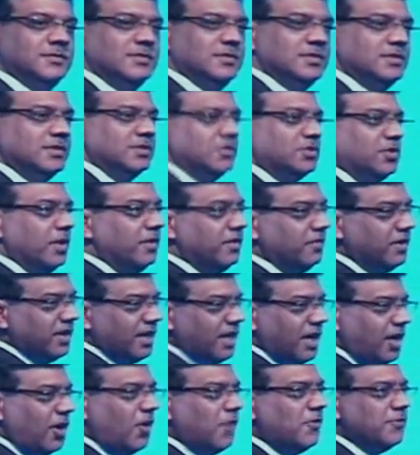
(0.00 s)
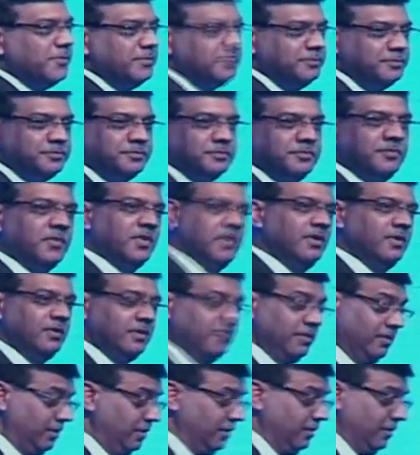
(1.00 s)
So even now,
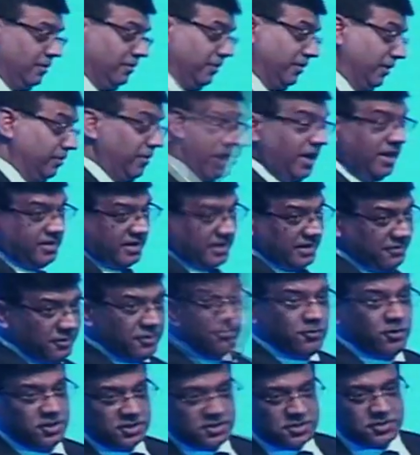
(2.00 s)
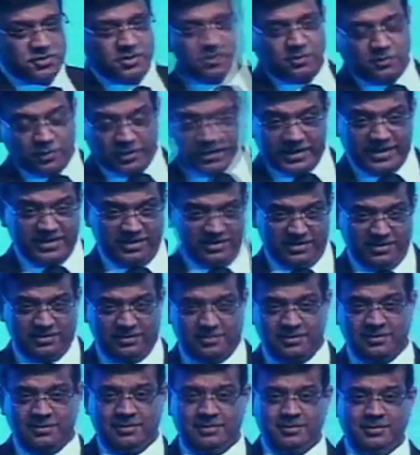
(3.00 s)
when my driver wants to avoid
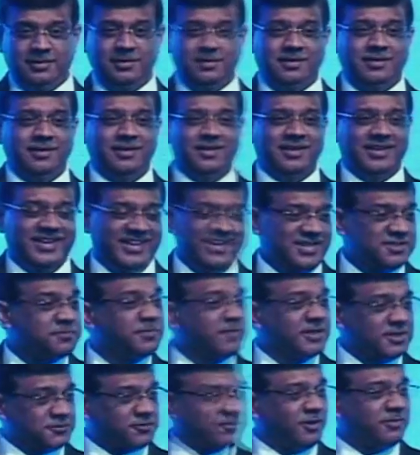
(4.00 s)
his bills from